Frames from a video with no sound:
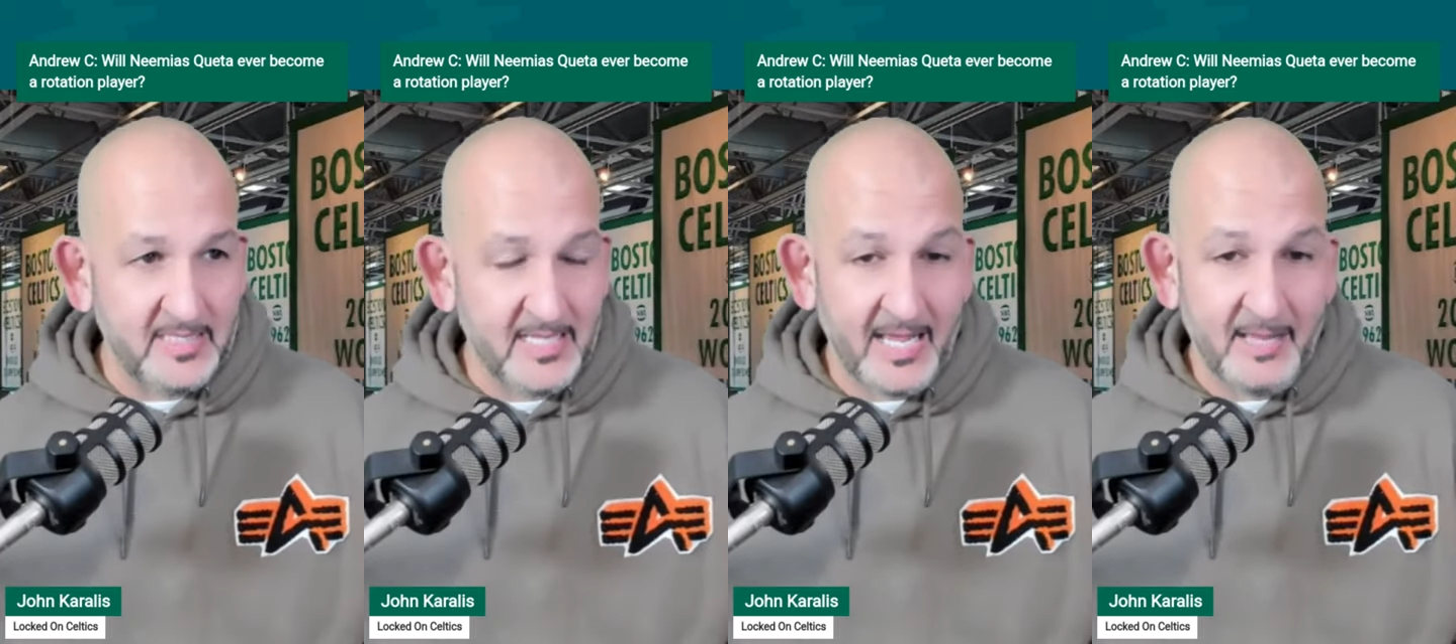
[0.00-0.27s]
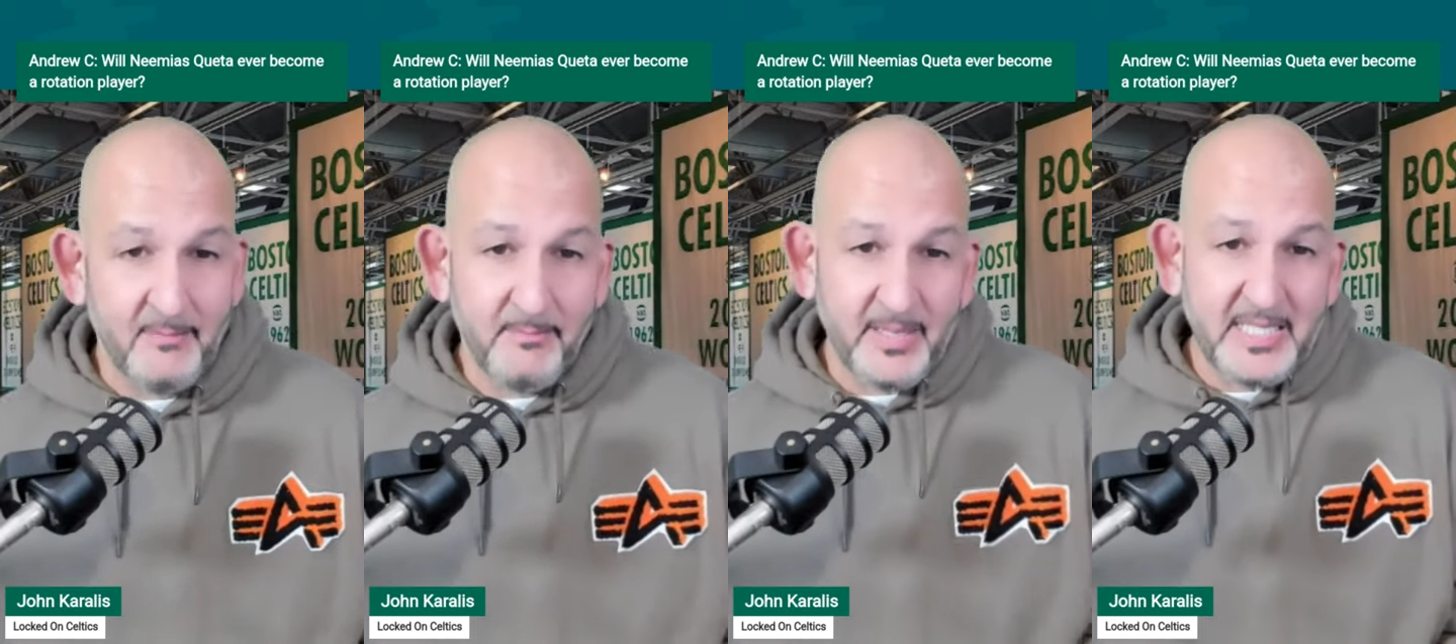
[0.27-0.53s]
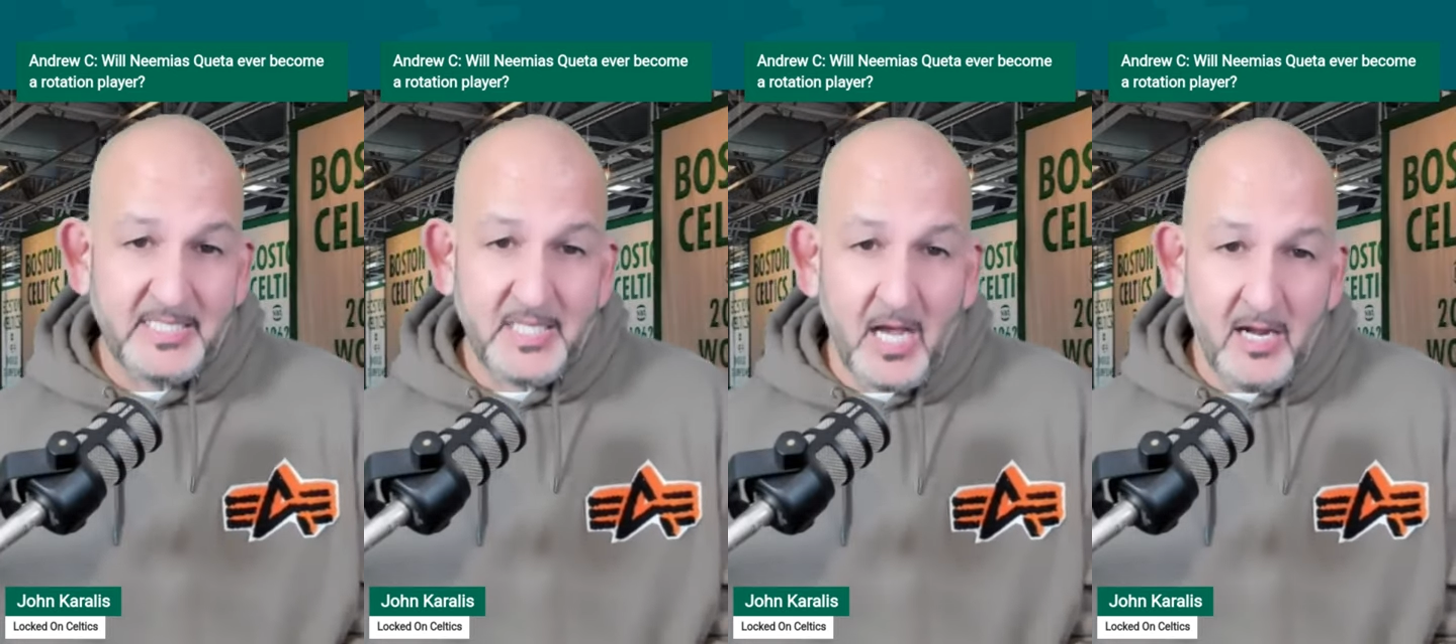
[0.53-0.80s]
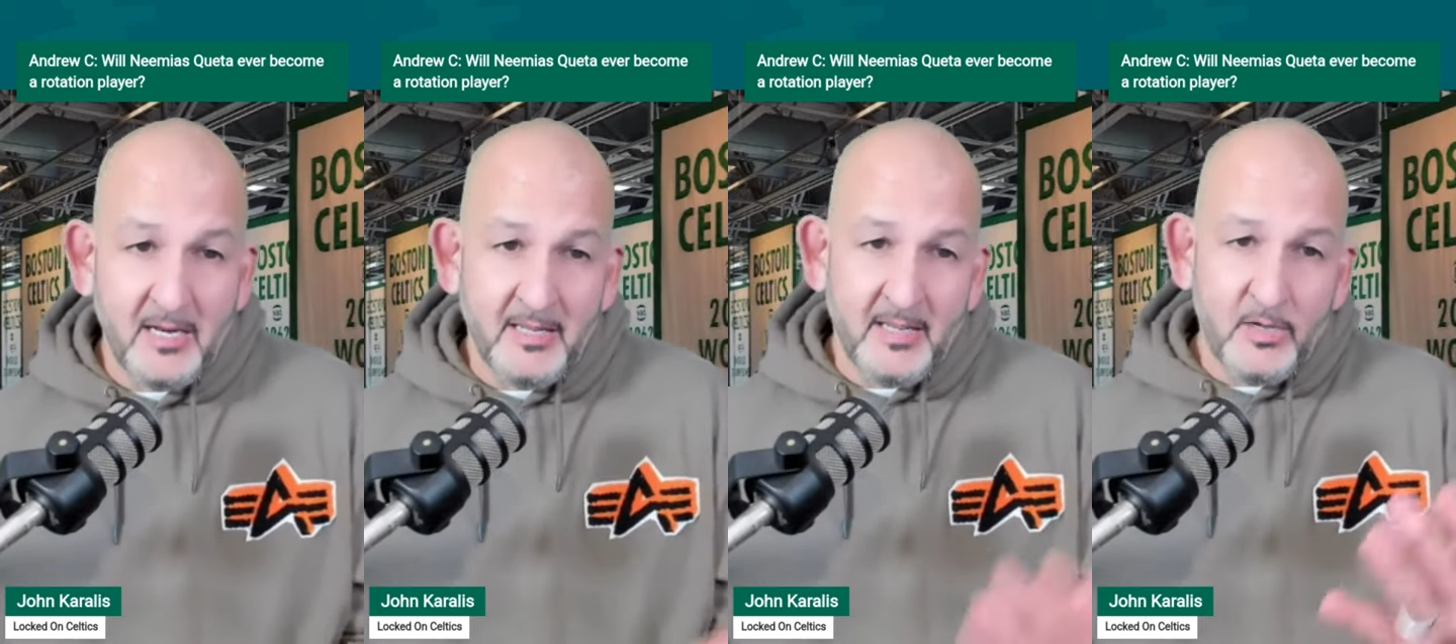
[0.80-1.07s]
a night. But he's
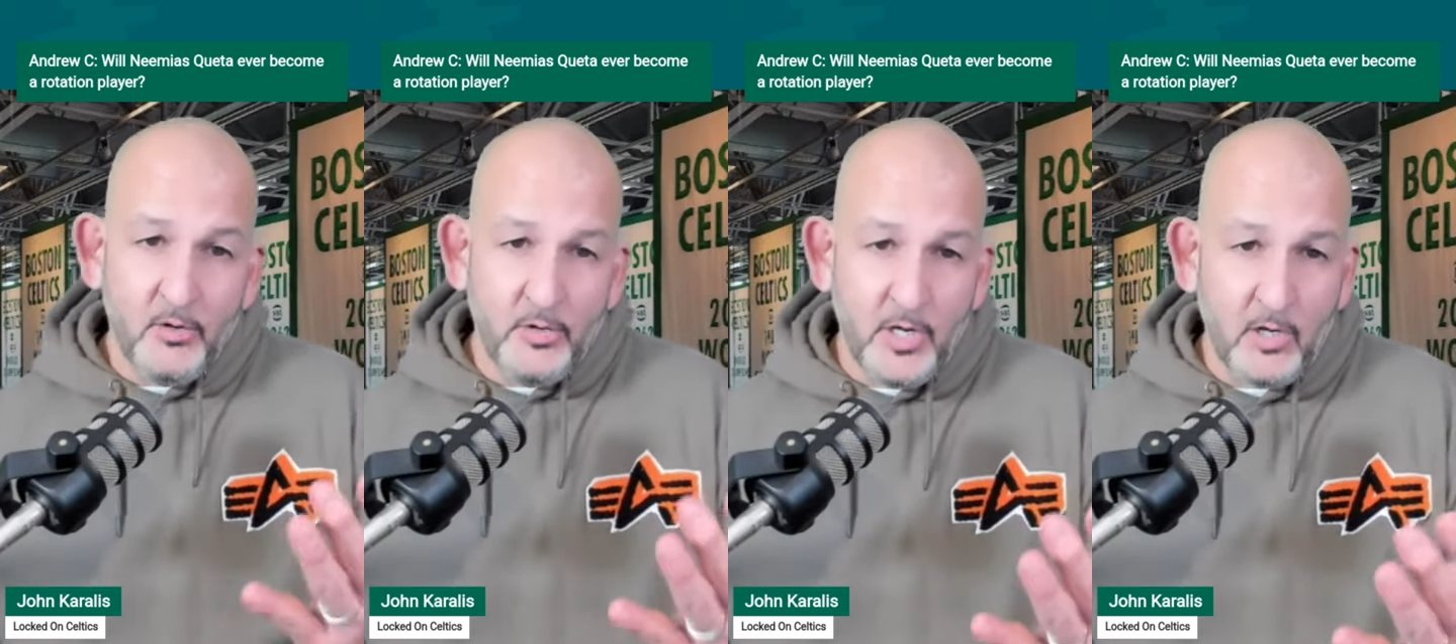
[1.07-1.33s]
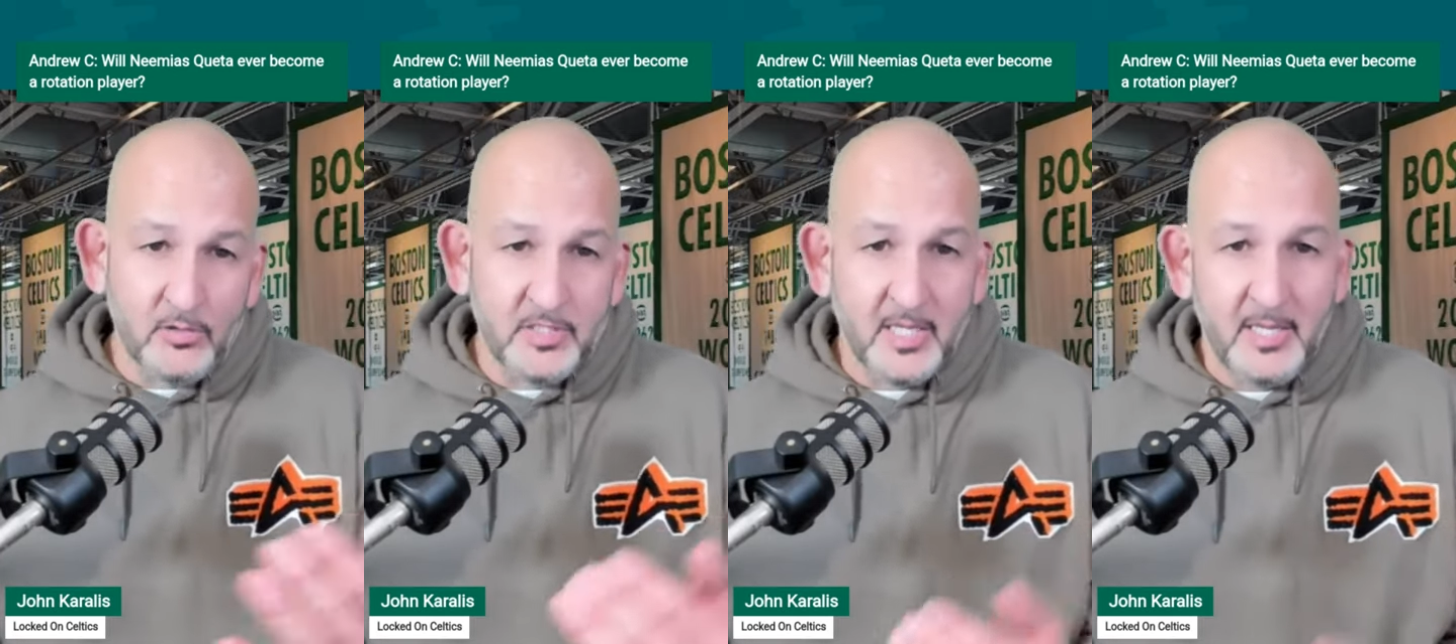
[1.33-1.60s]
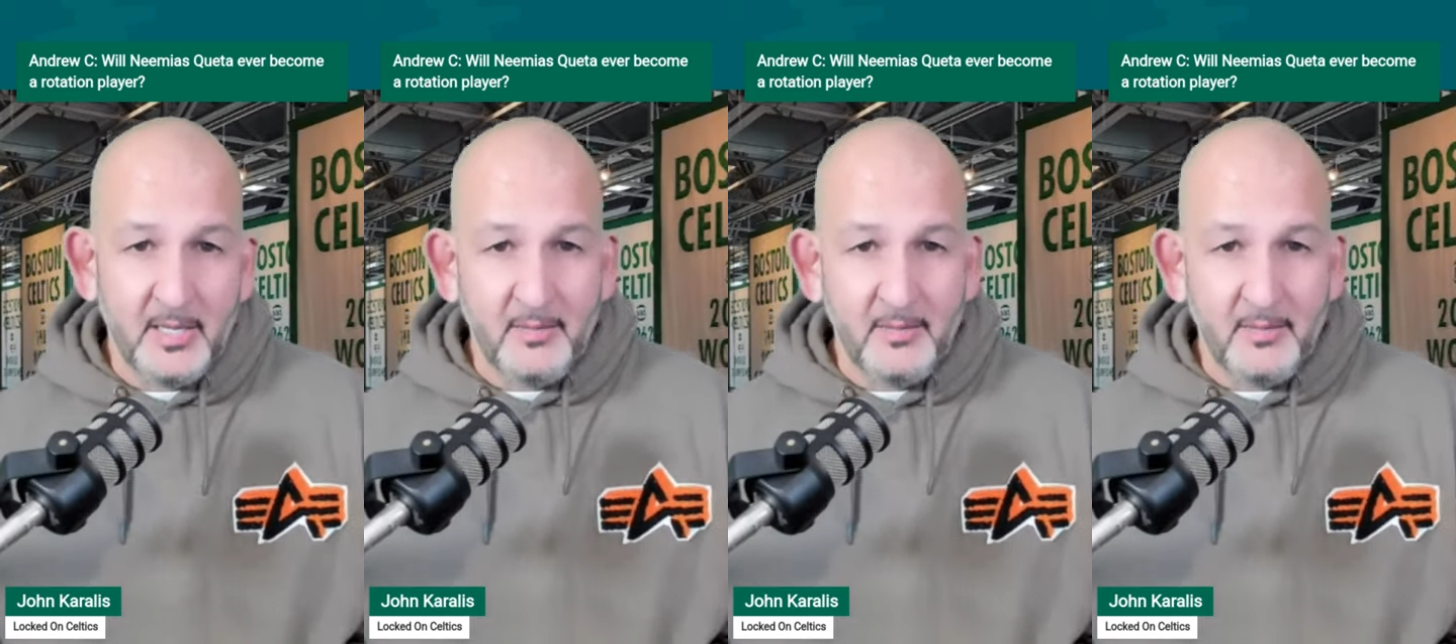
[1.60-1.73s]
young. Who knows?